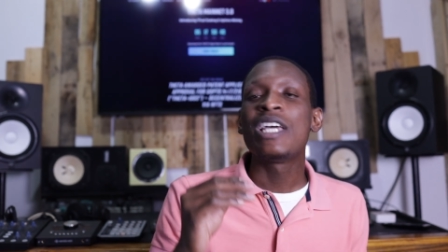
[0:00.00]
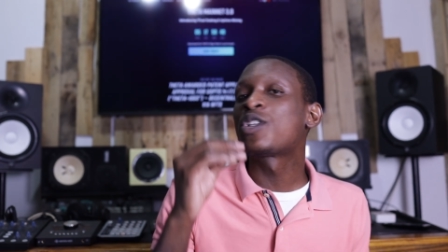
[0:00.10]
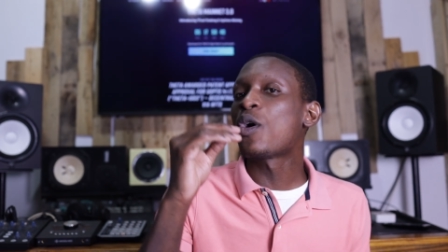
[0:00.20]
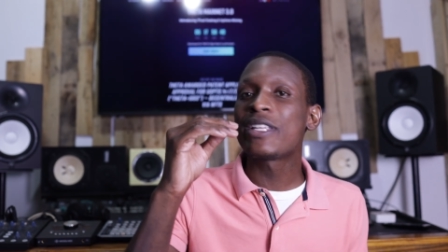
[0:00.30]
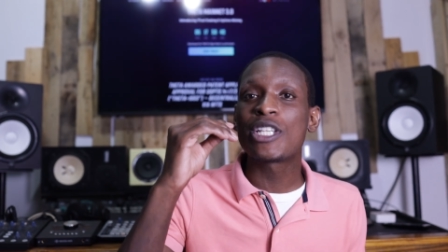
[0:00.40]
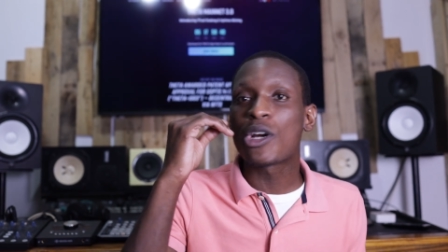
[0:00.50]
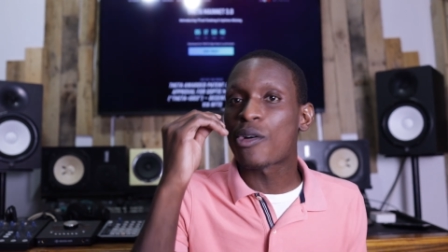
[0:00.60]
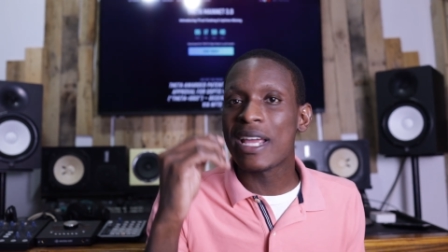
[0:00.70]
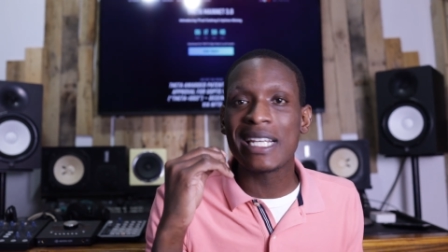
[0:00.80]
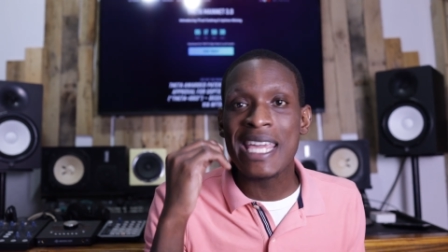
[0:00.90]
is going to
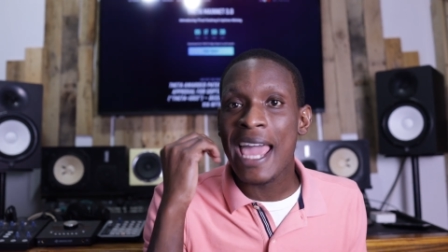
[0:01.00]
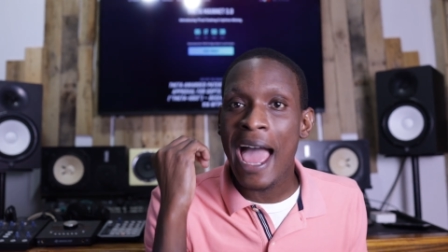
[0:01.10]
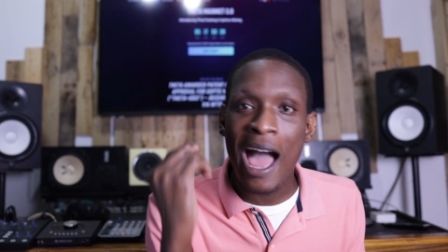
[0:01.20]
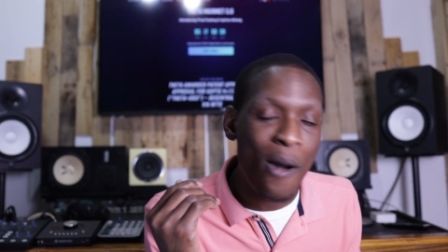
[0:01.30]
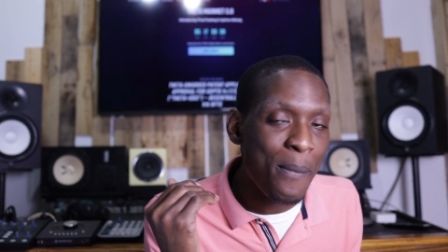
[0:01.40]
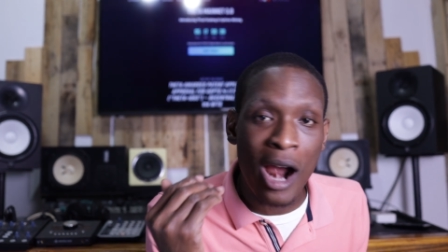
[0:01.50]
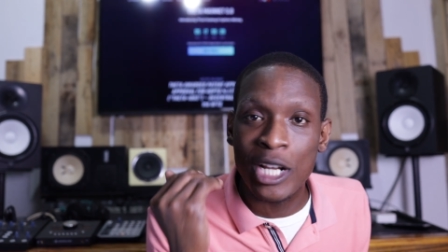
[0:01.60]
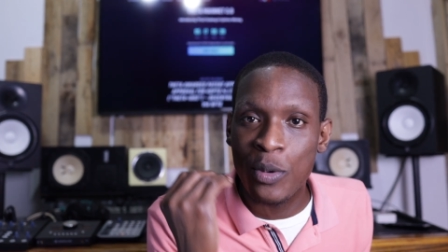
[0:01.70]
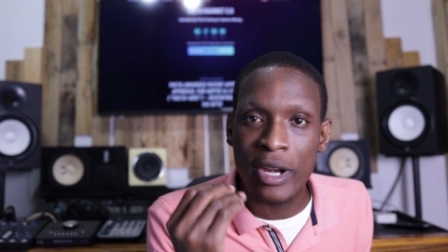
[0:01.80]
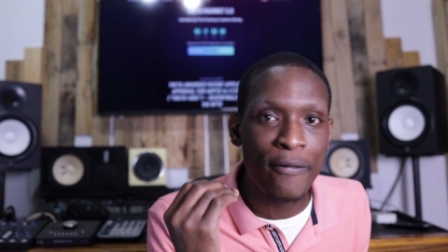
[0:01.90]
greatly help
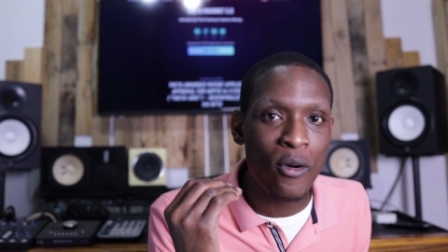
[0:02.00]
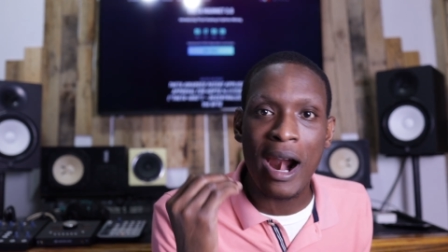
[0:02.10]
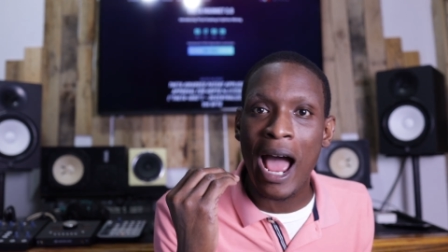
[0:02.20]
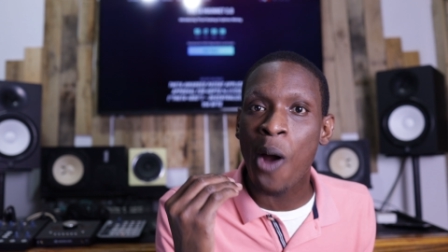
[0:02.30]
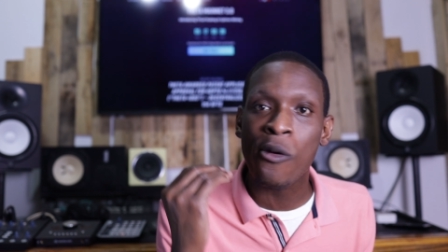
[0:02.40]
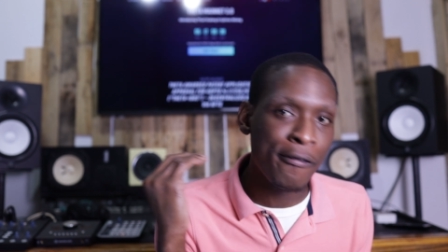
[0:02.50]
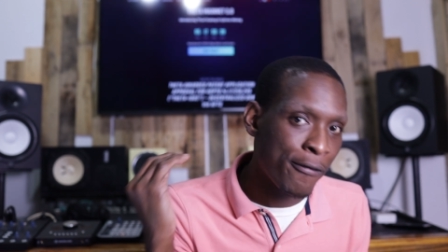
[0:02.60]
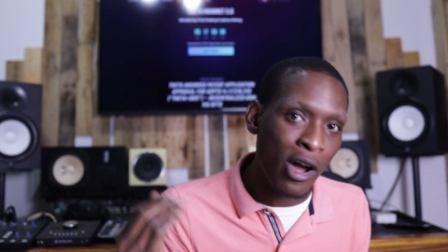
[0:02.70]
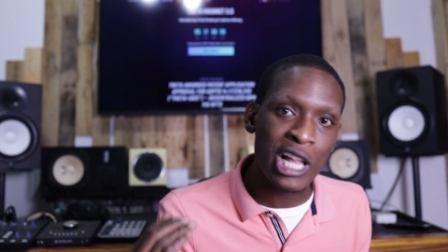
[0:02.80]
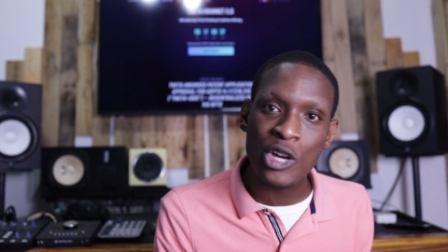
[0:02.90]
our 24-hour
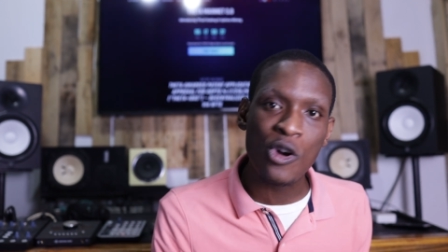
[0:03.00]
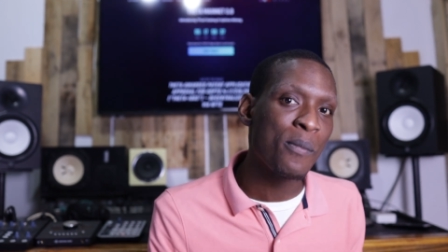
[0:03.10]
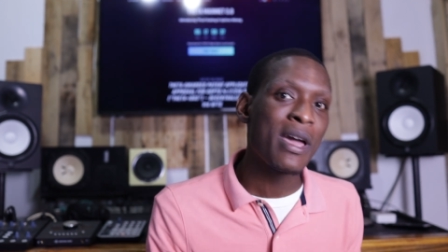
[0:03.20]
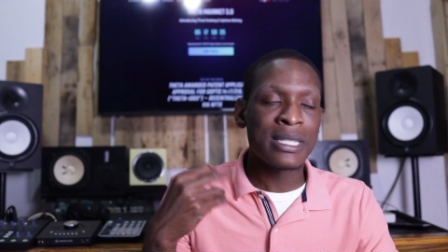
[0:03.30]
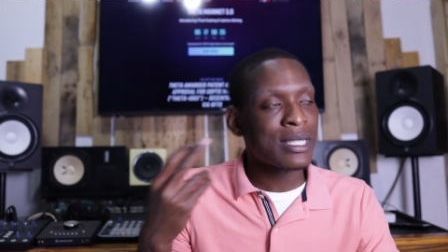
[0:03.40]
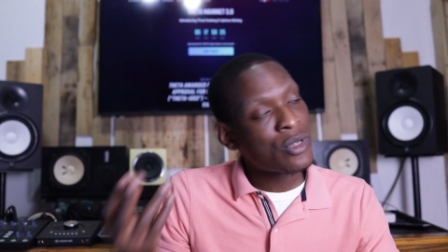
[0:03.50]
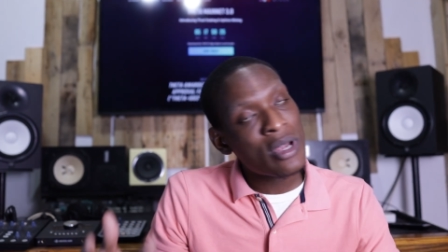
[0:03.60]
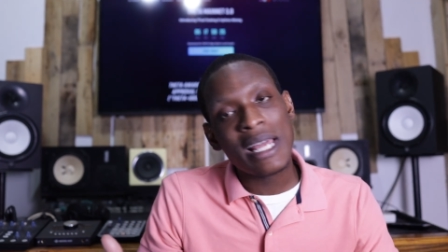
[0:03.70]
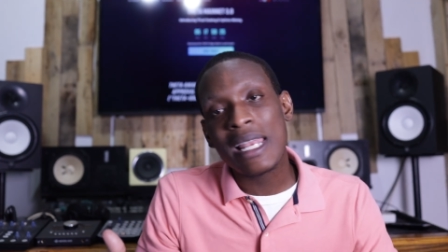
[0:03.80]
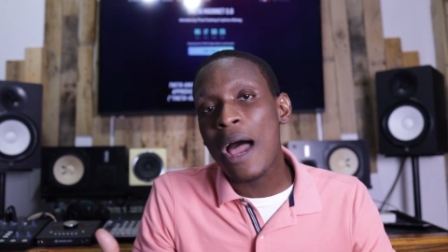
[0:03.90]
volume. This is
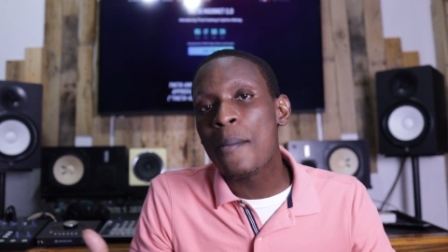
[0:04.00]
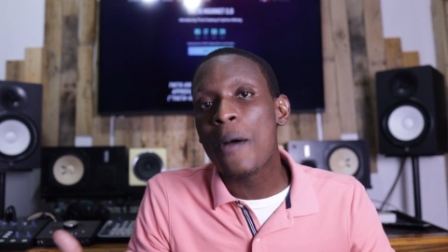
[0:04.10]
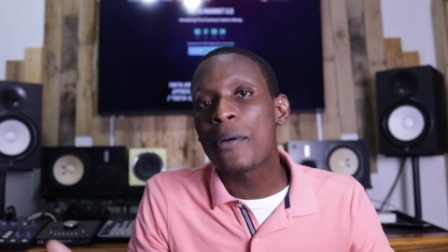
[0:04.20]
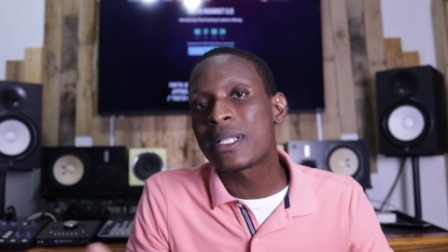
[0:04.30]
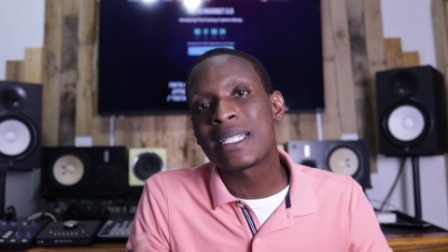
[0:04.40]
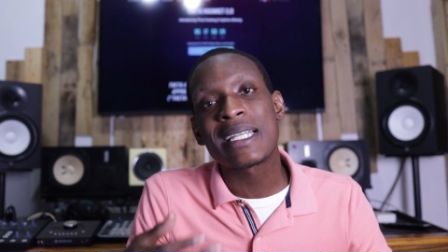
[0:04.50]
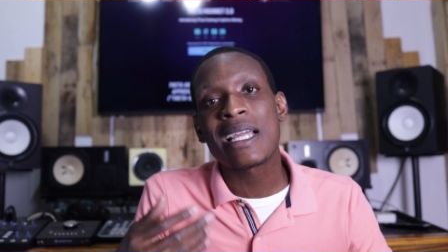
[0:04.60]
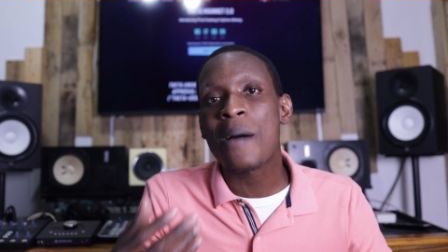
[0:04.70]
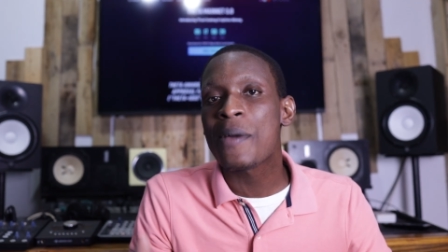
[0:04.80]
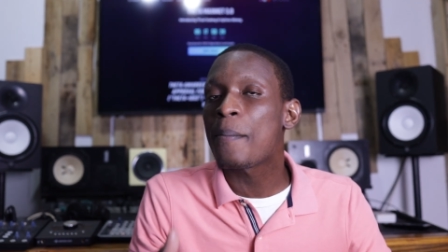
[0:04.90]
going to allow more persons to
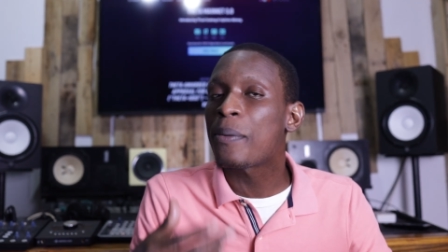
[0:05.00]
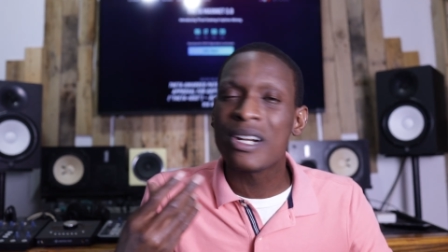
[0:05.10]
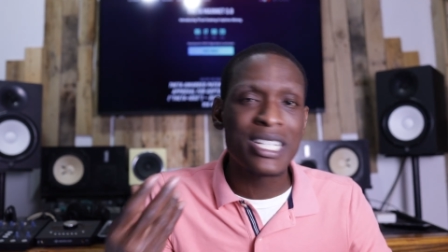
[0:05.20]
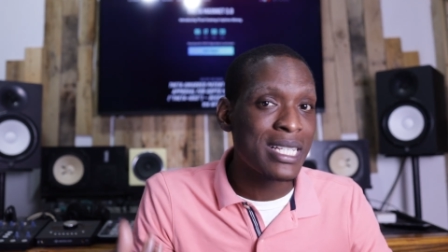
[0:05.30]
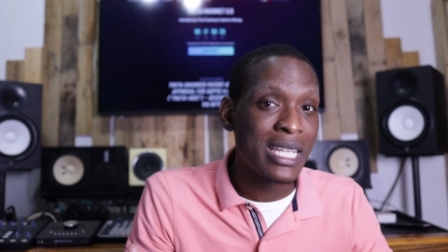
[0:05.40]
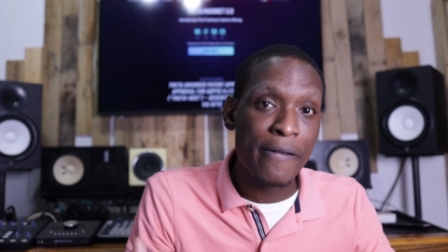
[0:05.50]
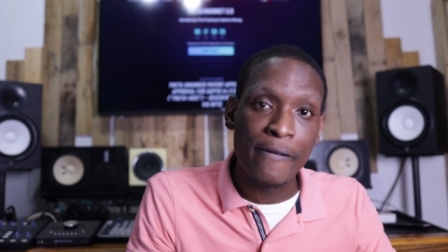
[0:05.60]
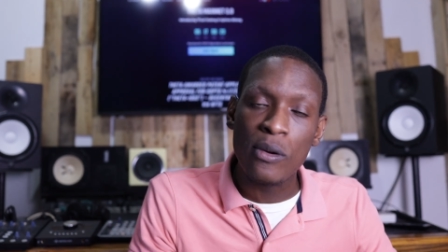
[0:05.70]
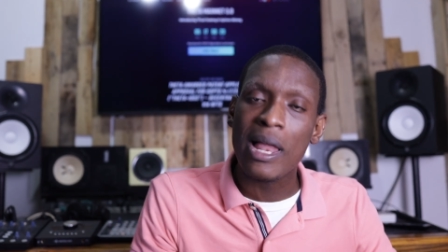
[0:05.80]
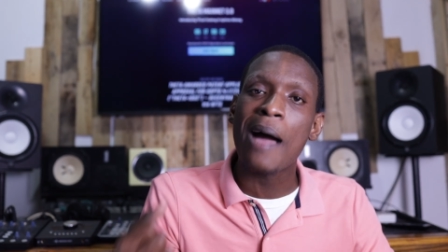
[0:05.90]
come in, purchase
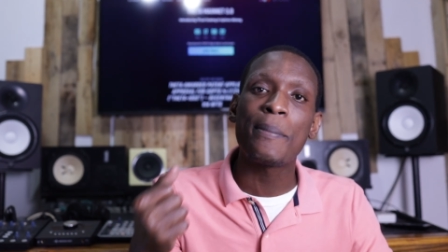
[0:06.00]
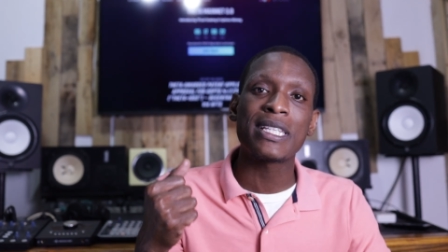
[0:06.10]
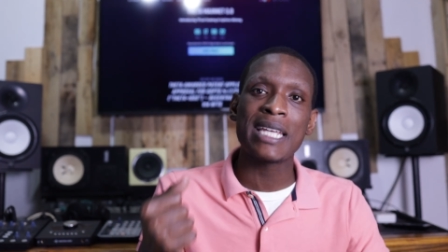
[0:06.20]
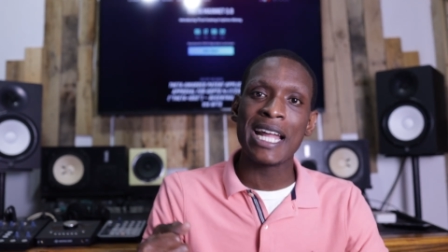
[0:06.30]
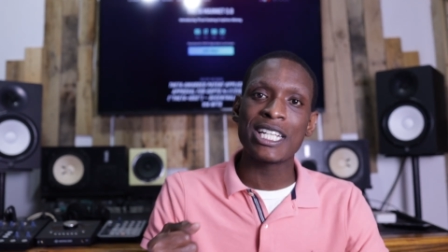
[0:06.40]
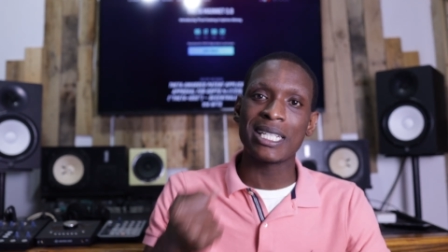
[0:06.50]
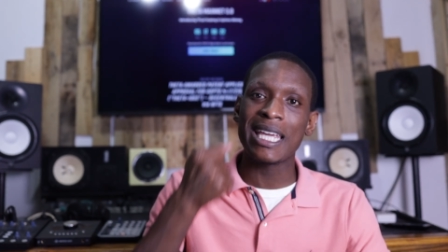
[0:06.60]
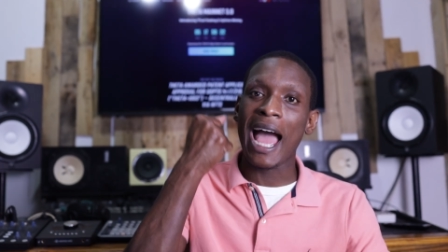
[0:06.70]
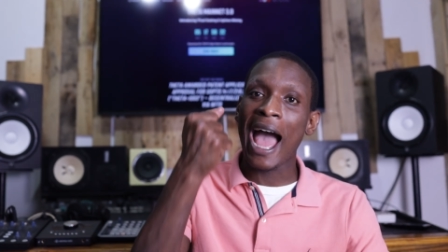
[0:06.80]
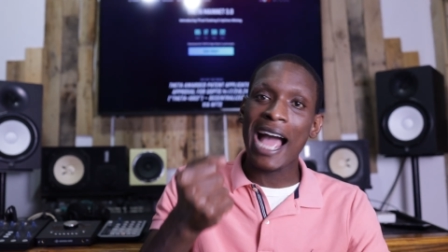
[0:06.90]
T-Fuel, and
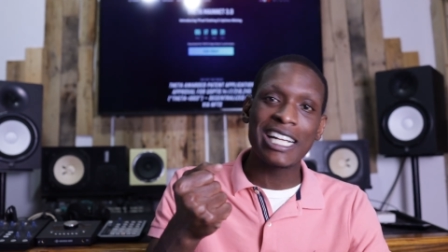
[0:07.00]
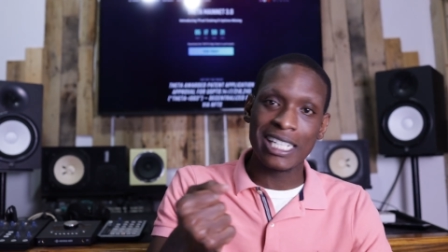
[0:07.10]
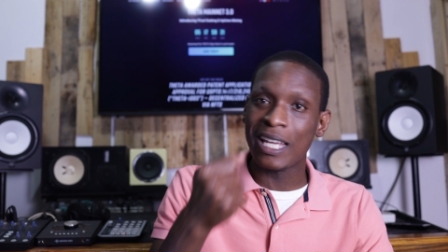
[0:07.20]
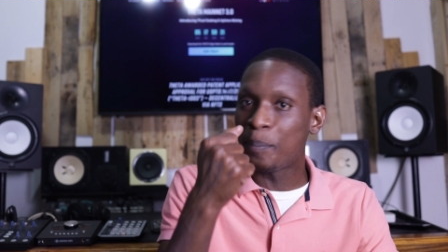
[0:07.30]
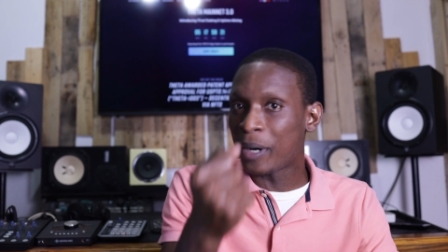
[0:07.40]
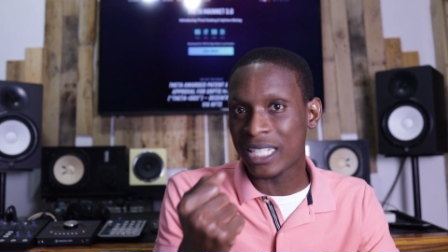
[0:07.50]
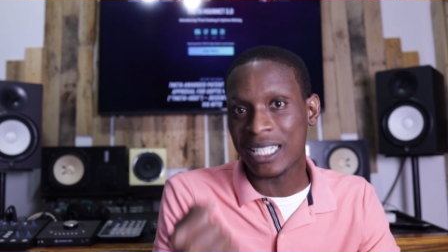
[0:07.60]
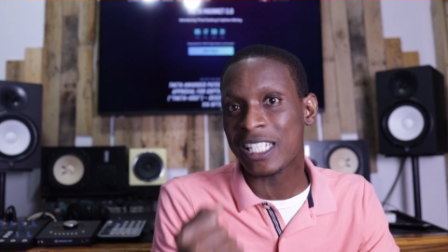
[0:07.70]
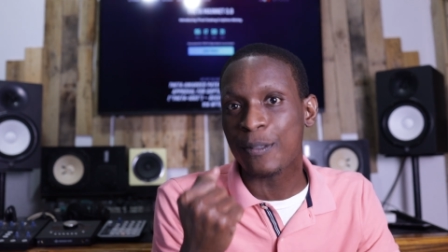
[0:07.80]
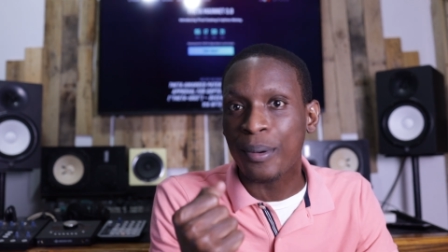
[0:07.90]
potentially actually
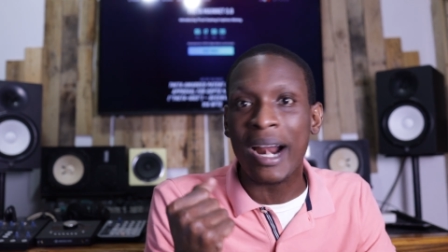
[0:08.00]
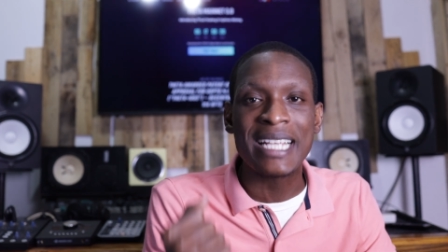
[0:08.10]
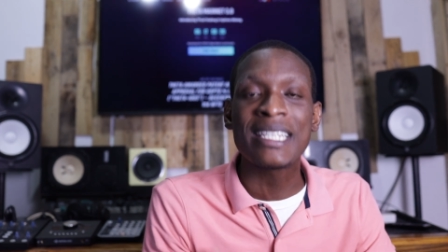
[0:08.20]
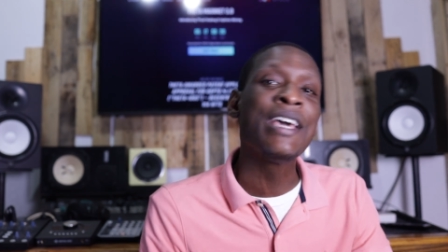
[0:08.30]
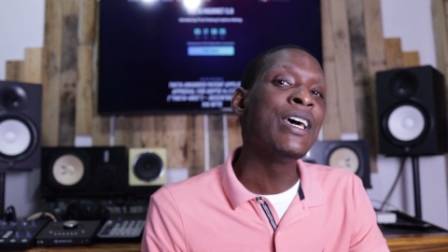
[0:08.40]
push this price